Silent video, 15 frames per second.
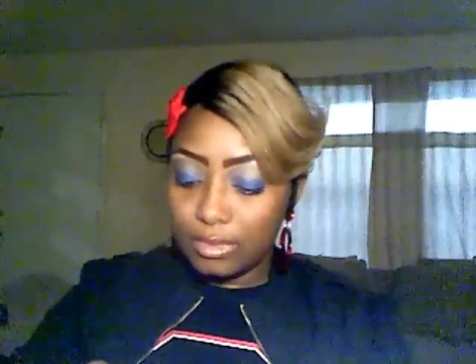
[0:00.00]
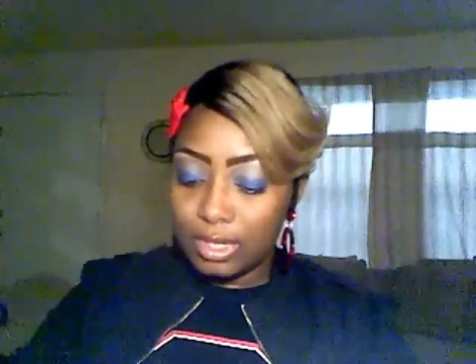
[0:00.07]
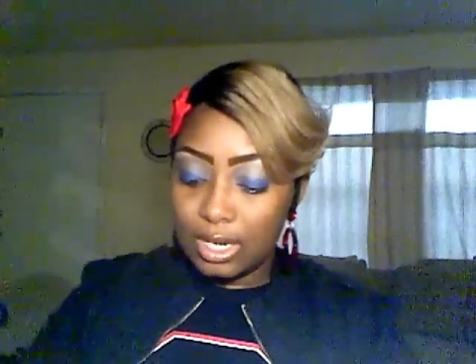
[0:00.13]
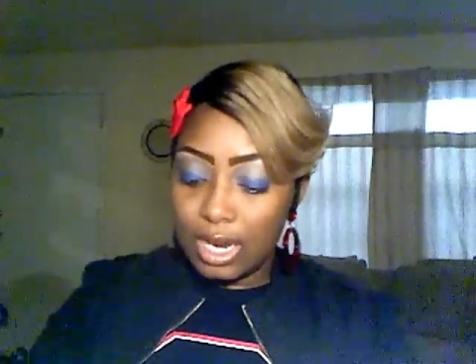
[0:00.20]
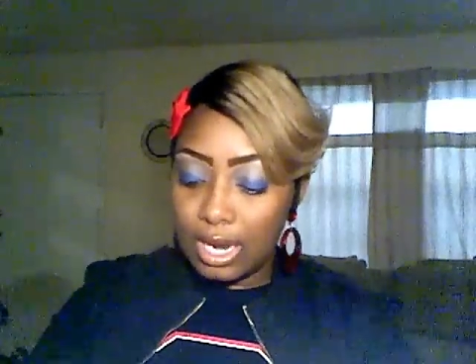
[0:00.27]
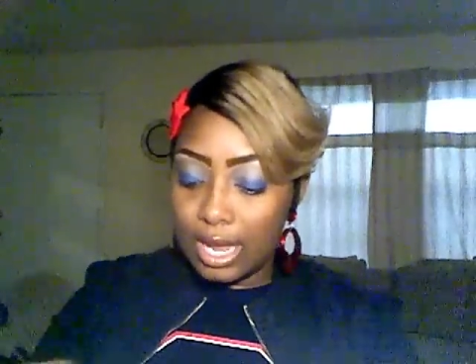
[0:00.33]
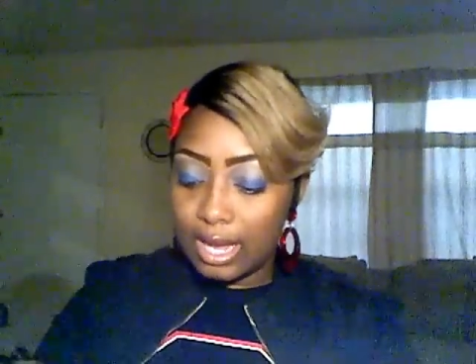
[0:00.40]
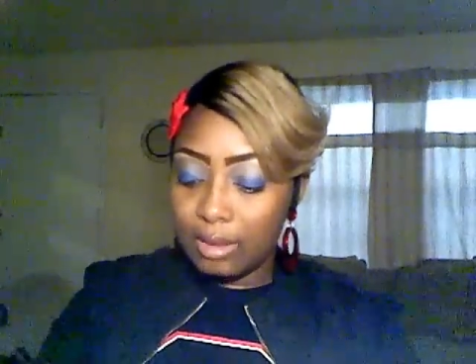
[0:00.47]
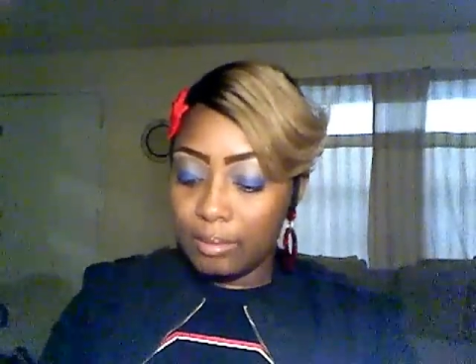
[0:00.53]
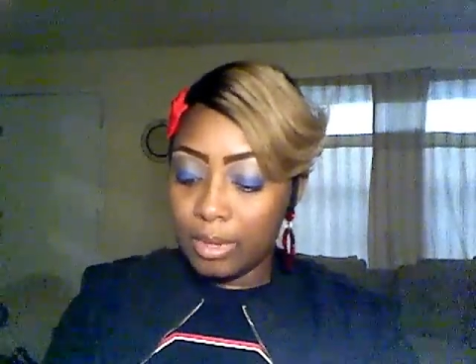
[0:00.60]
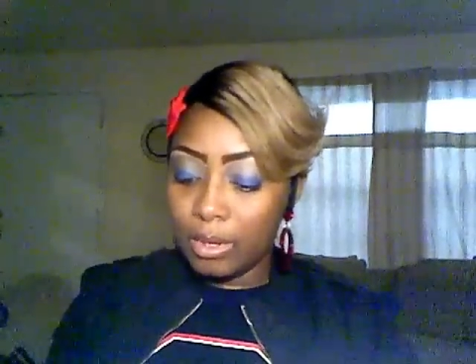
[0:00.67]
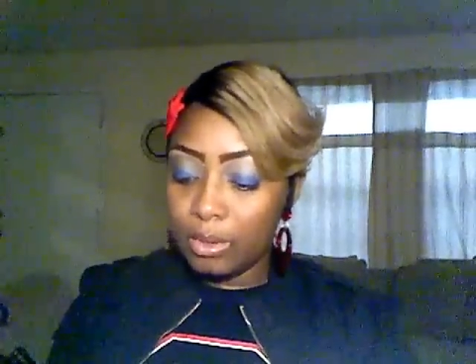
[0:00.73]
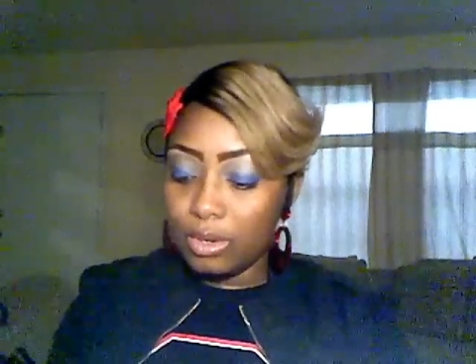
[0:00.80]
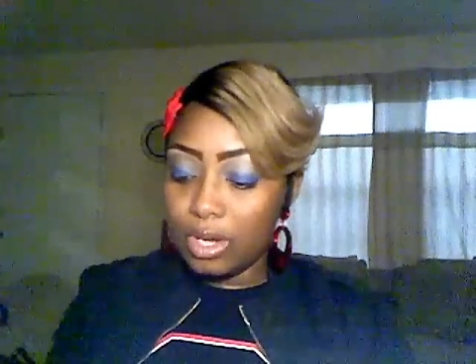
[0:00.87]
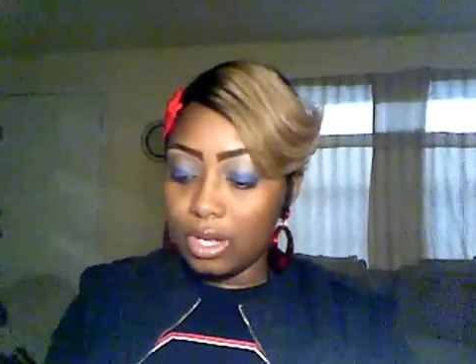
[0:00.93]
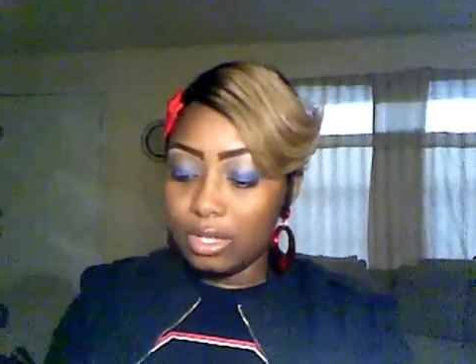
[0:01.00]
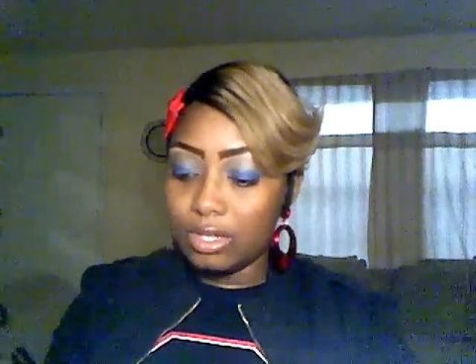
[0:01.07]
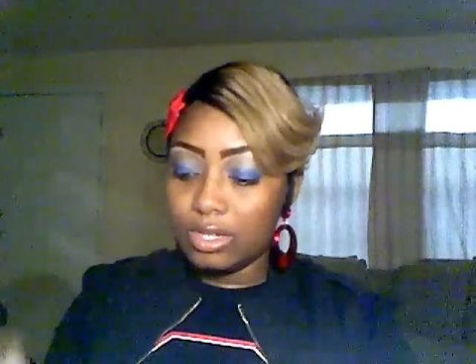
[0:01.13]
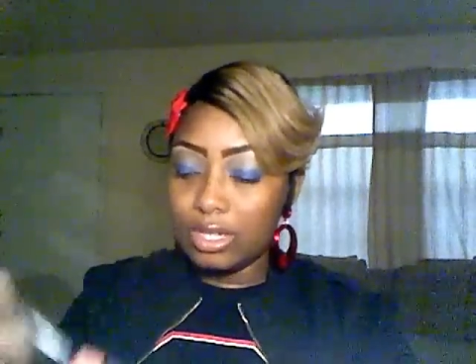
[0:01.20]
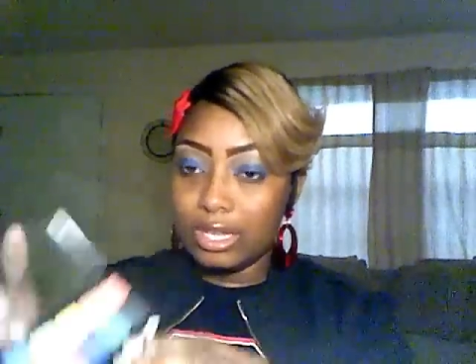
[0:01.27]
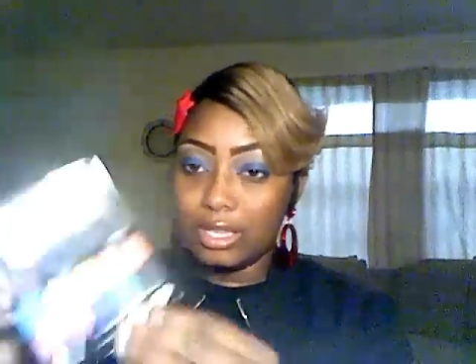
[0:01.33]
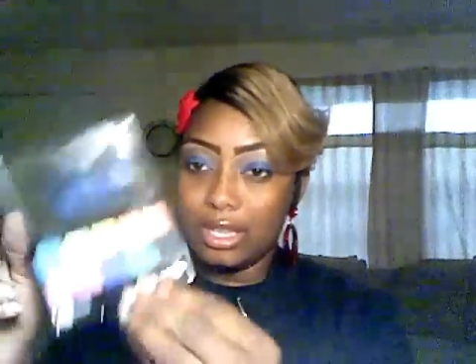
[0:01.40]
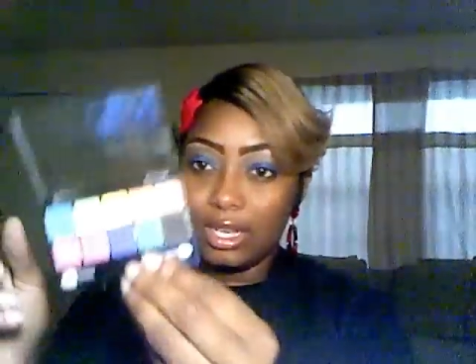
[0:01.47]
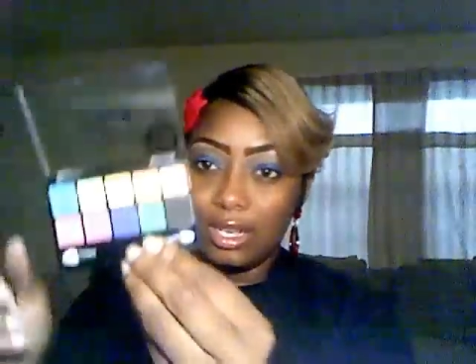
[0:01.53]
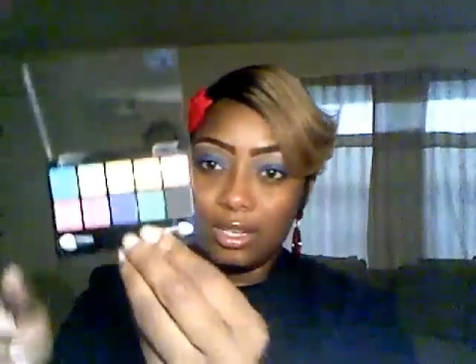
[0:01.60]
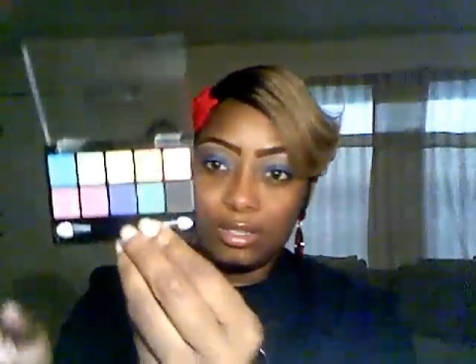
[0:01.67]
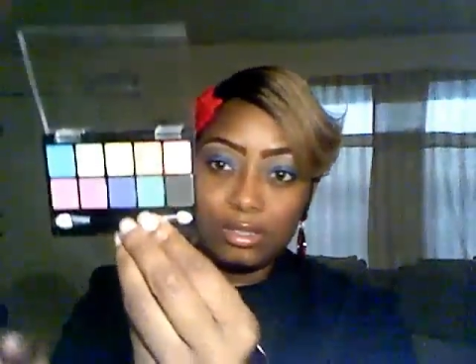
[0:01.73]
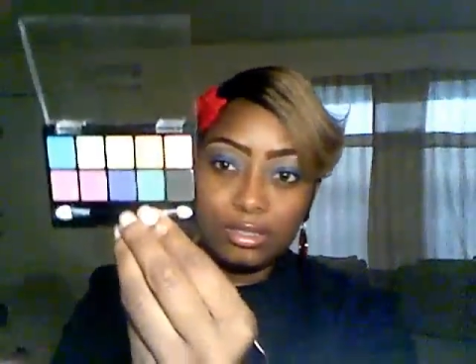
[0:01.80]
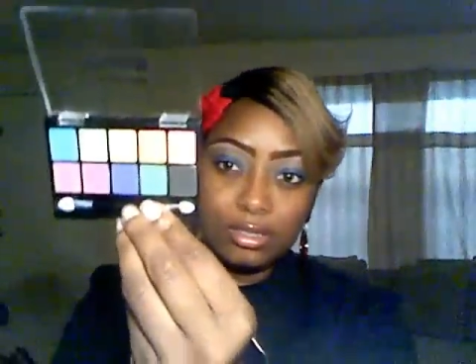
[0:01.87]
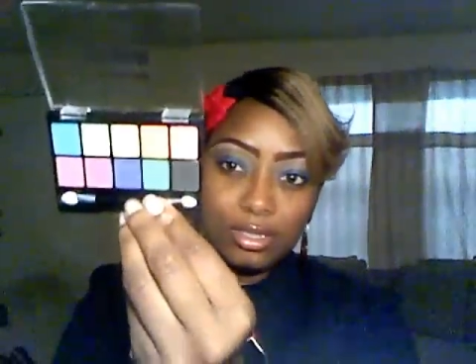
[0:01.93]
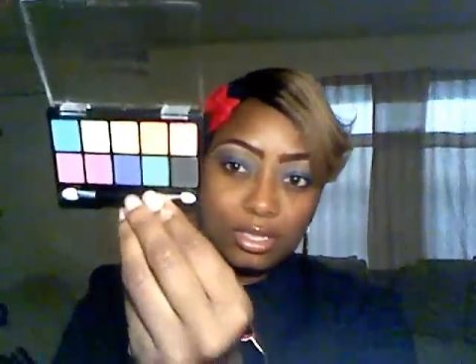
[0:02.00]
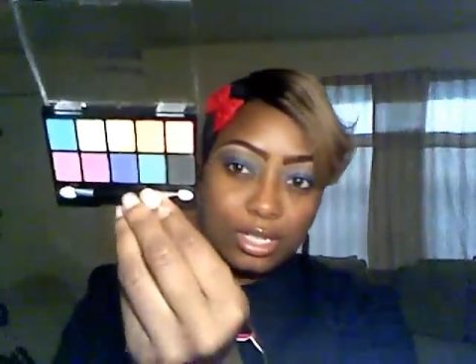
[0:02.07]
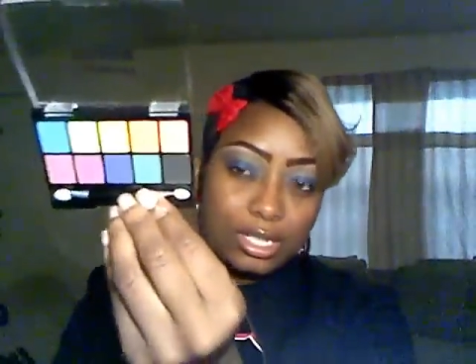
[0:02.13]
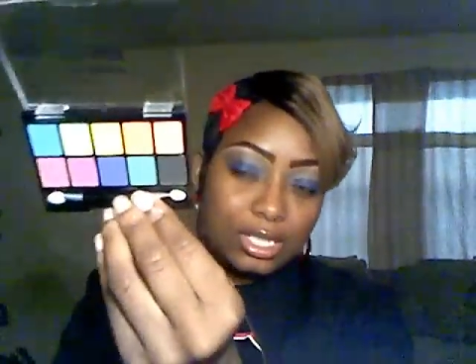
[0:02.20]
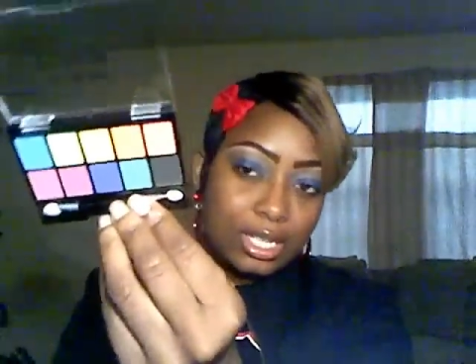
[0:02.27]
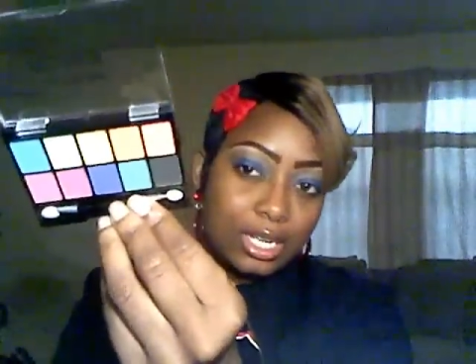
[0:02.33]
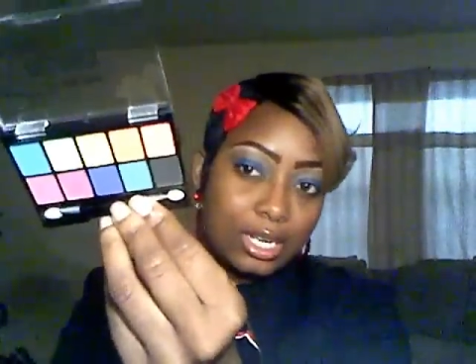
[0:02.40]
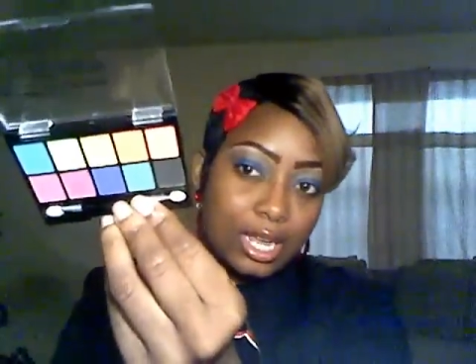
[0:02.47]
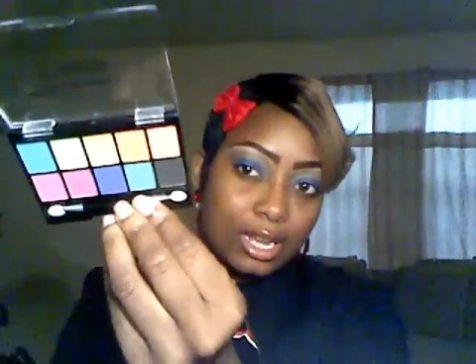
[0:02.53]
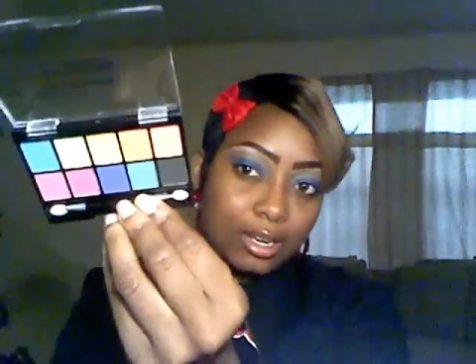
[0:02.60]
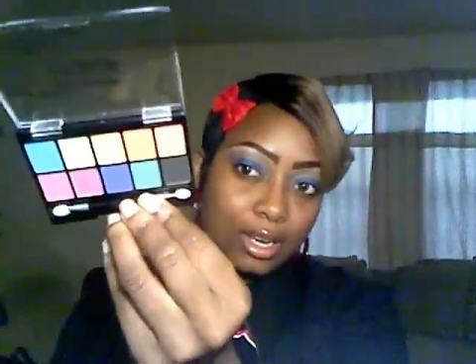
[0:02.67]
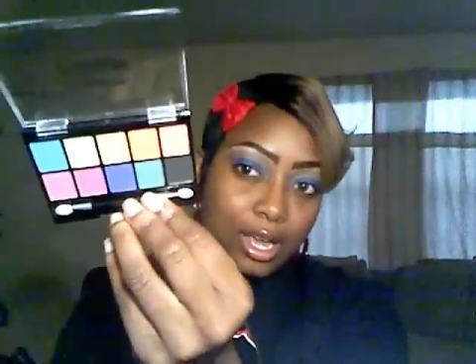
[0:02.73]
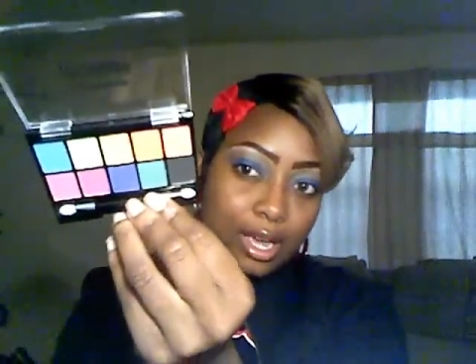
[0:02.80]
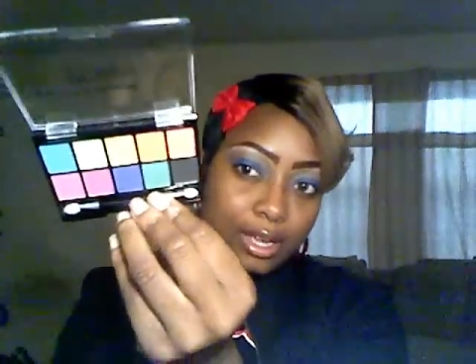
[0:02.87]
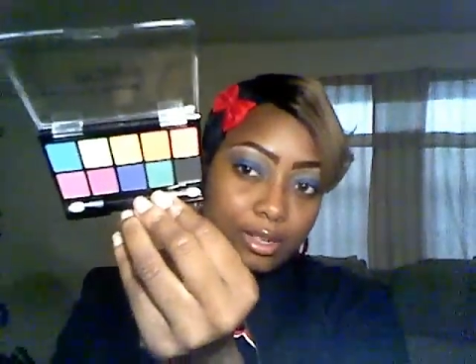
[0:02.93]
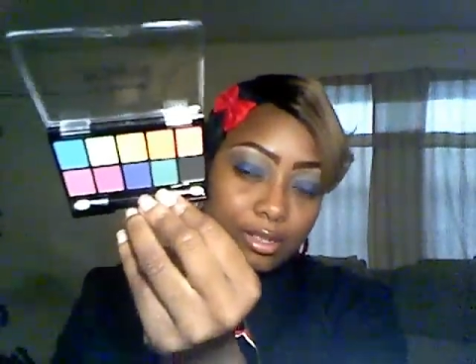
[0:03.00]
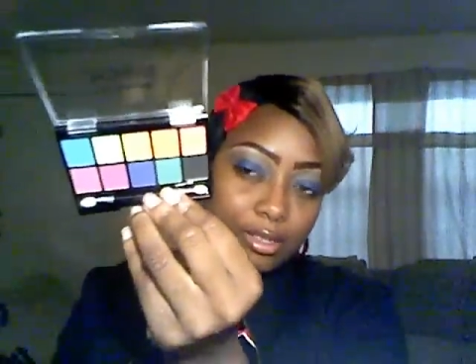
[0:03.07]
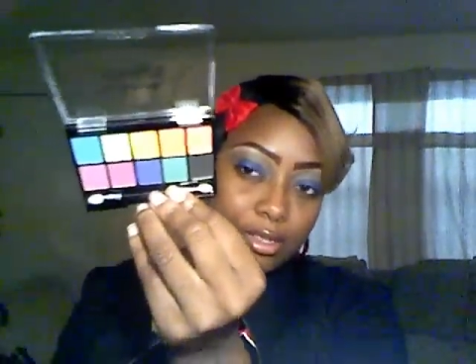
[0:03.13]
And I like bold colors like that because they stand out a lot.